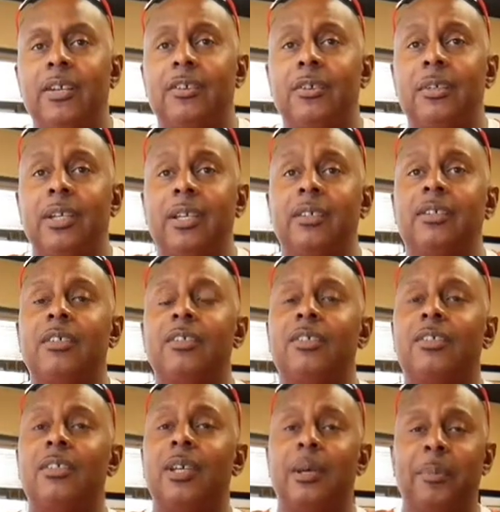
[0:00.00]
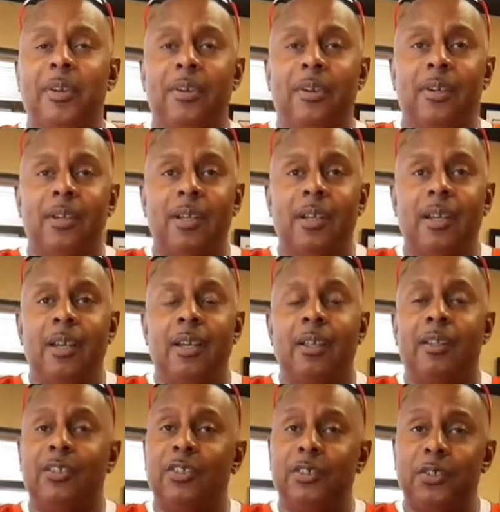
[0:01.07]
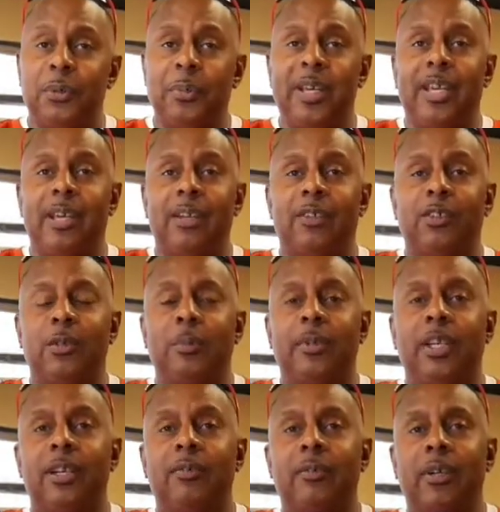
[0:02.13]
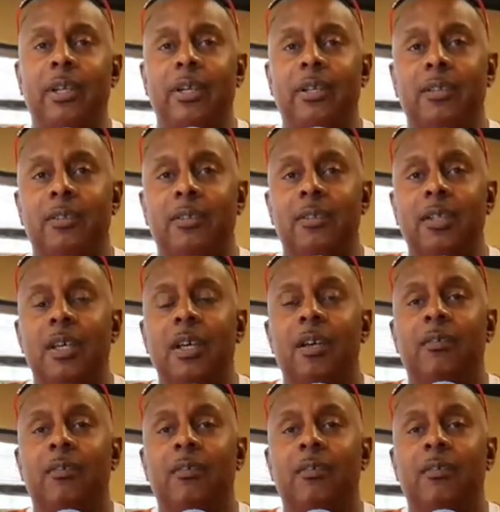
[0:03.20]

entered into summer, this is your man, Super Dave Raines,